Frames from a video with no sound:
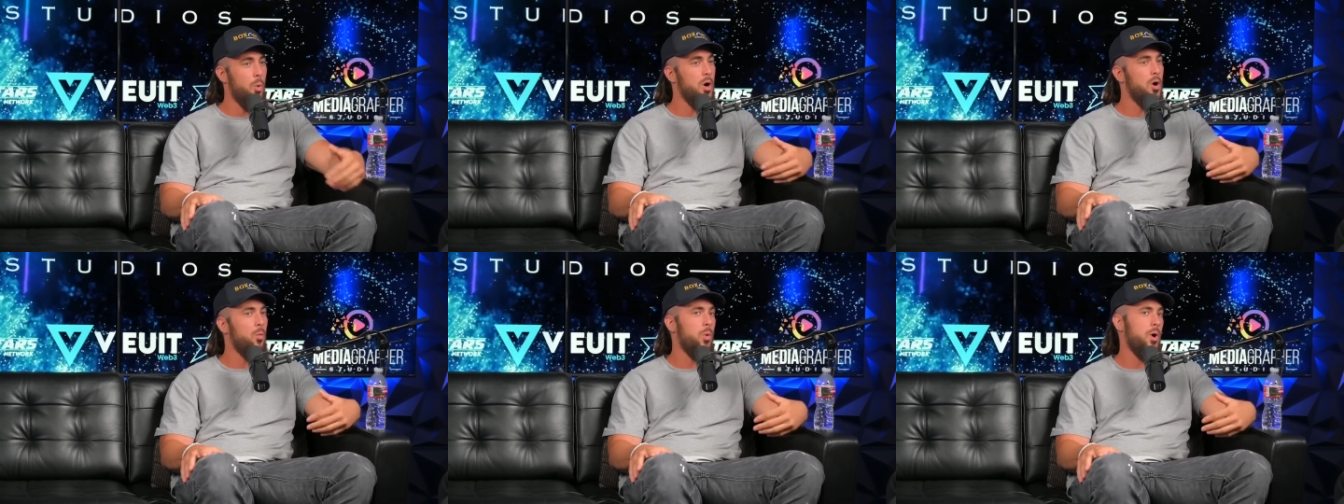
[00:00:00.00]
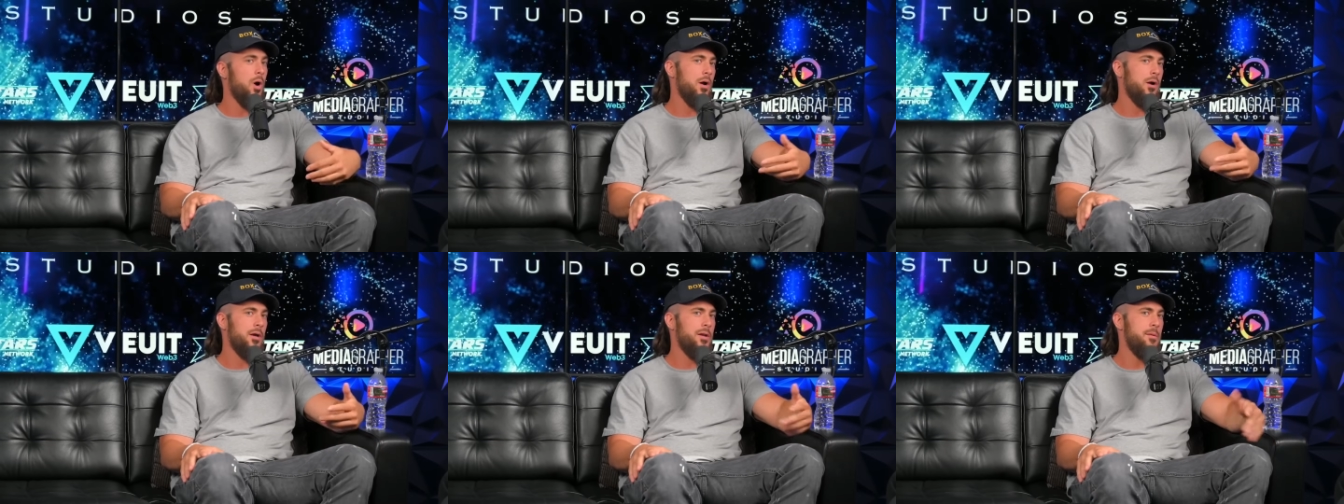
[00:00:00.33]
We're
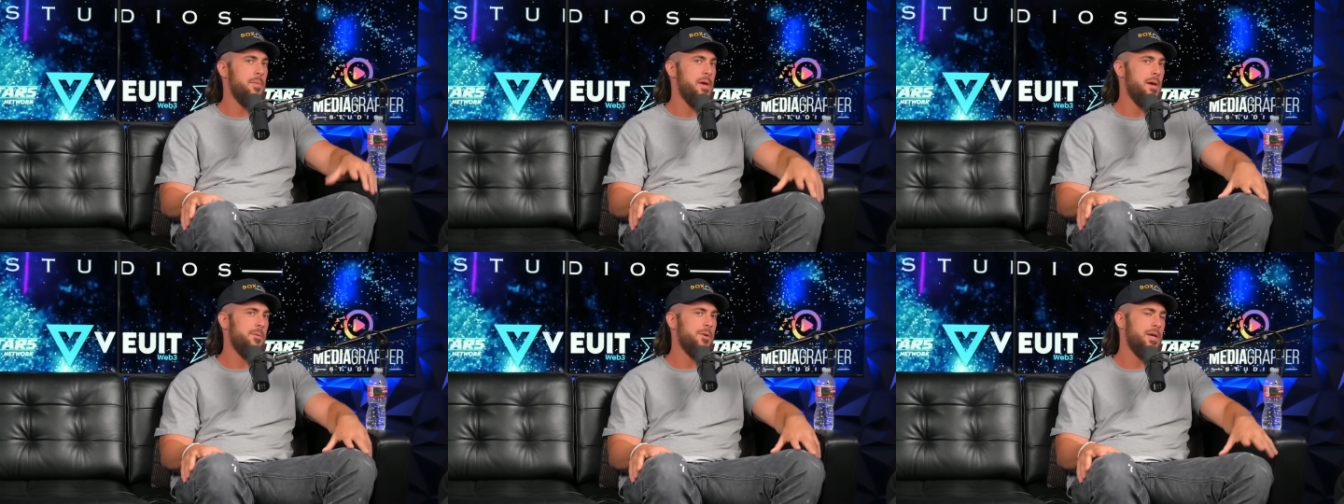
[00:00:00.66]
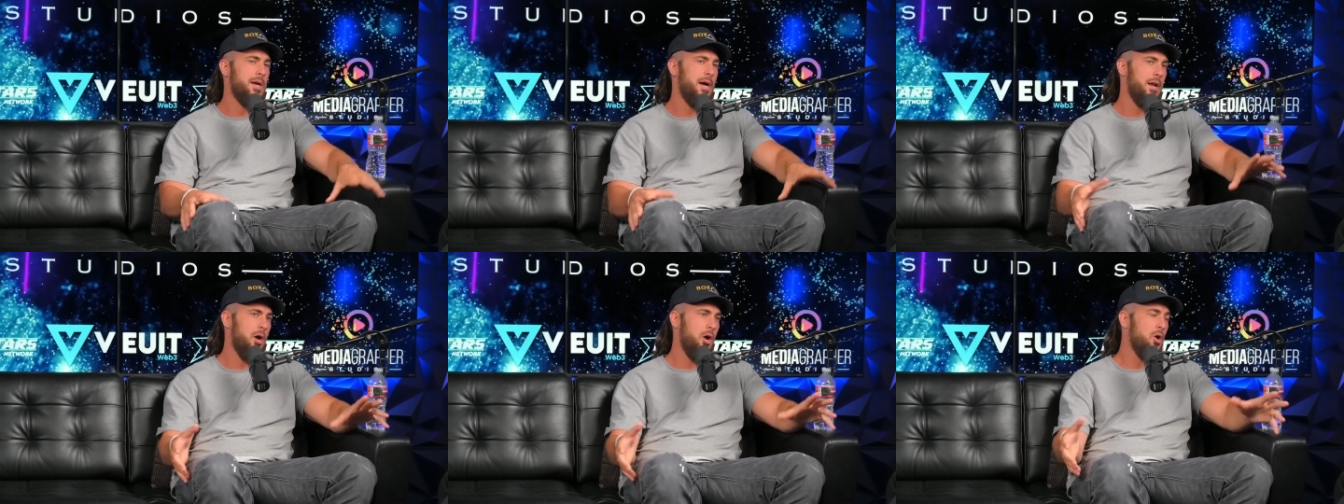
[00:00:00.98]
we're gonna be able
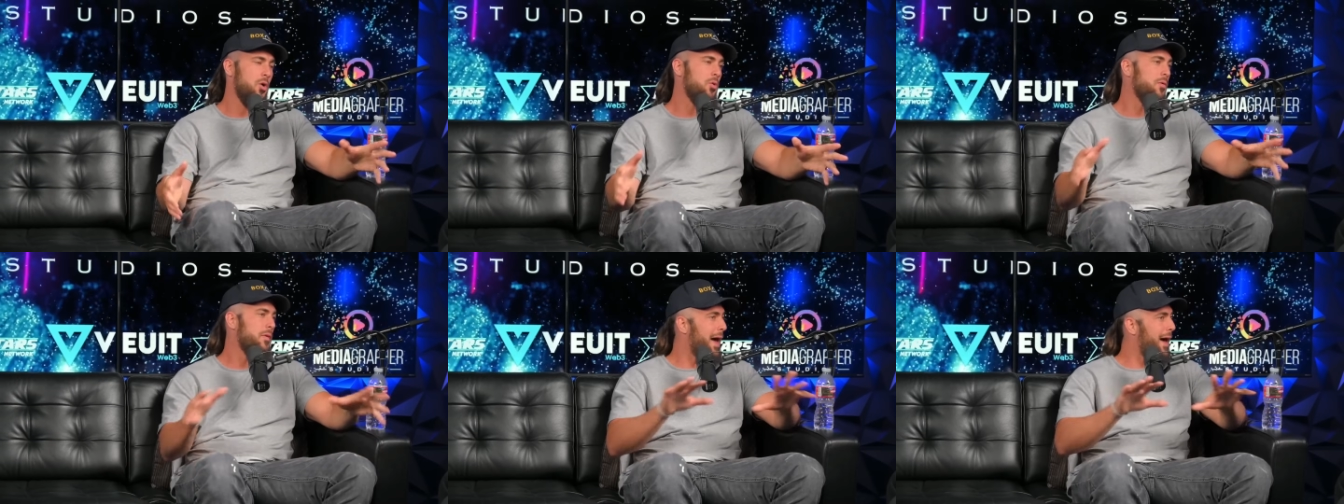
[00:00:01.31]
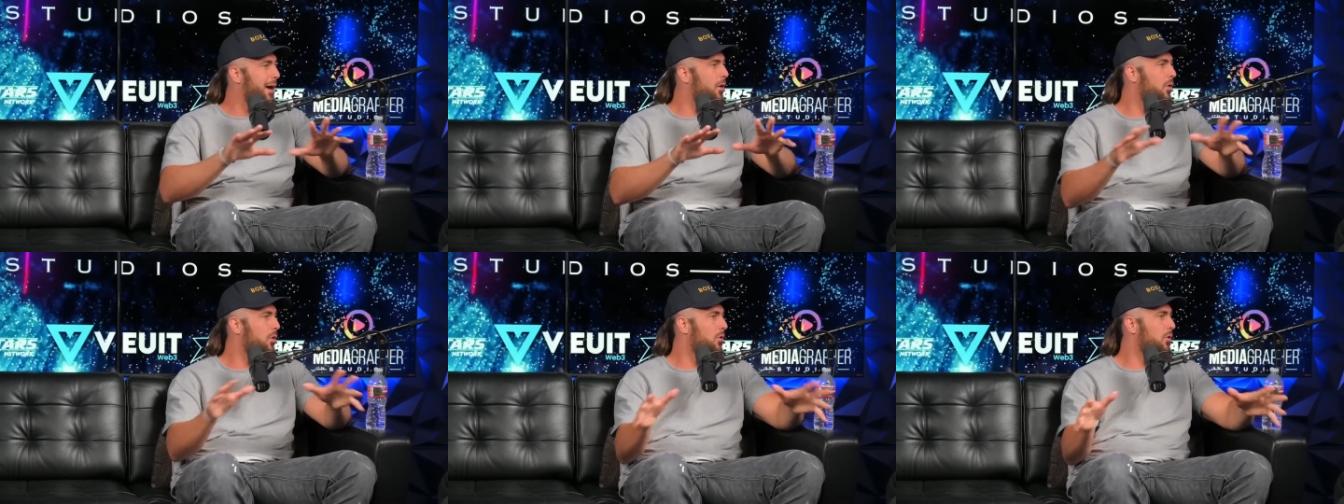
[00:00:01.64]
to kind of own
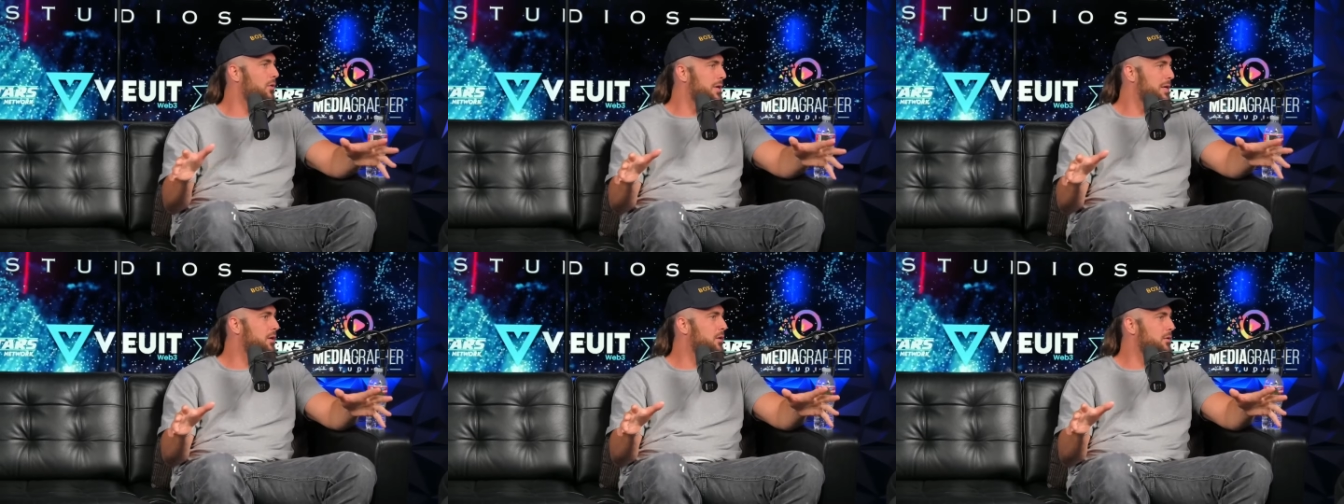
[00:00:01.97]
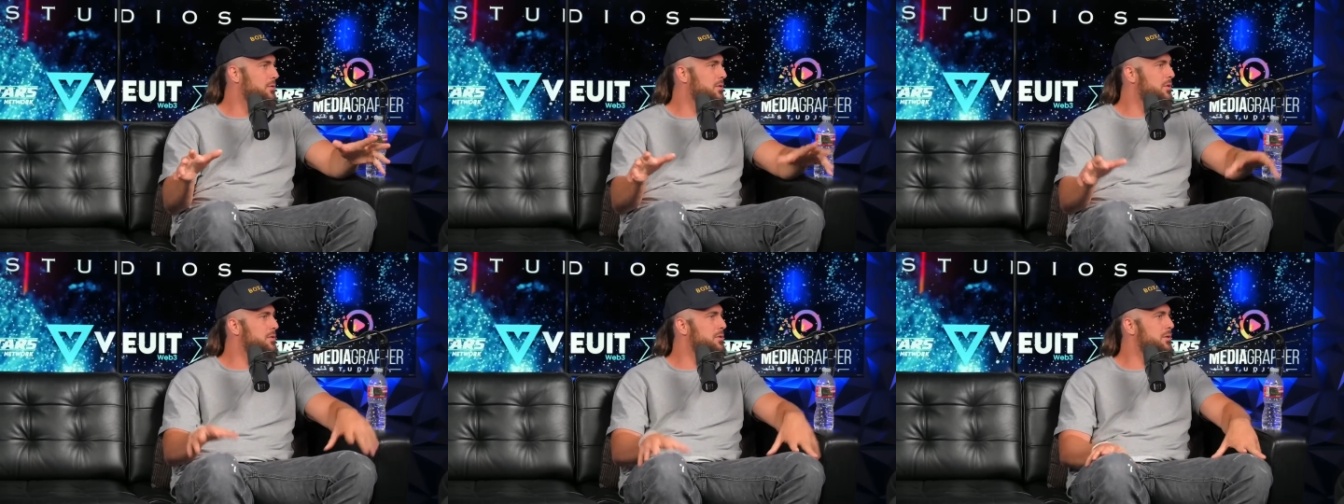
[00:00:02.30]
that whole
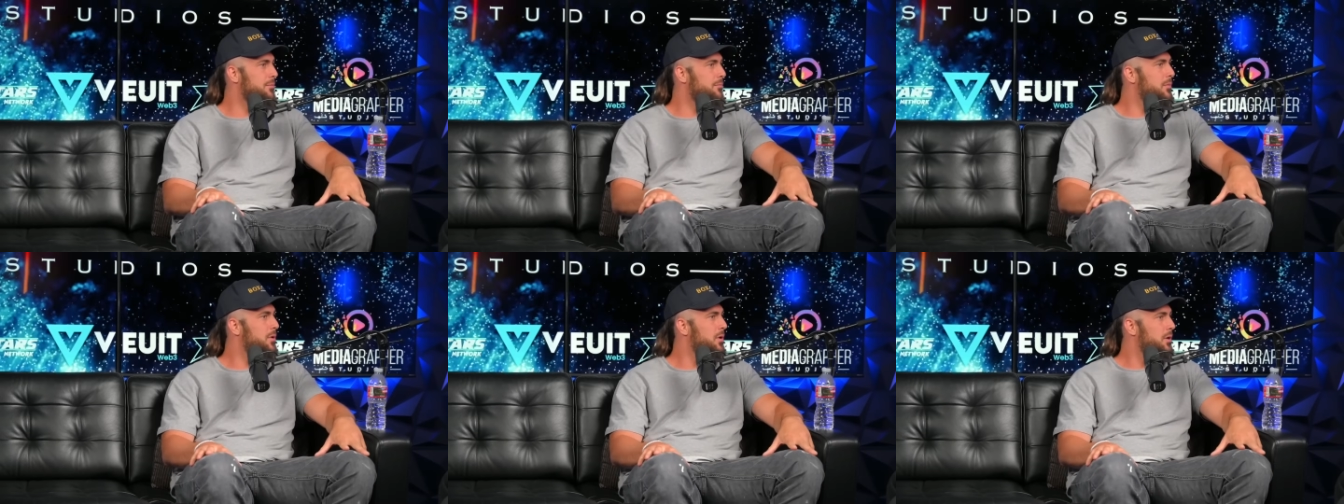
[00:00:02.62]
ecosystem.